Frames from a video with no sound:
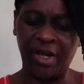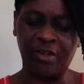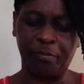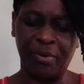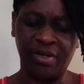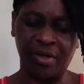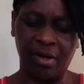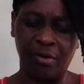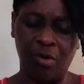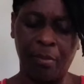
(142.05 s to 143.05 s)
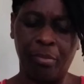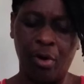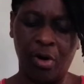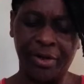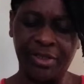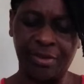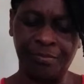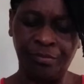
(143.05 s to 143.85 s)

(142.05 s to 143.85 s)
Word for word: especially our boys.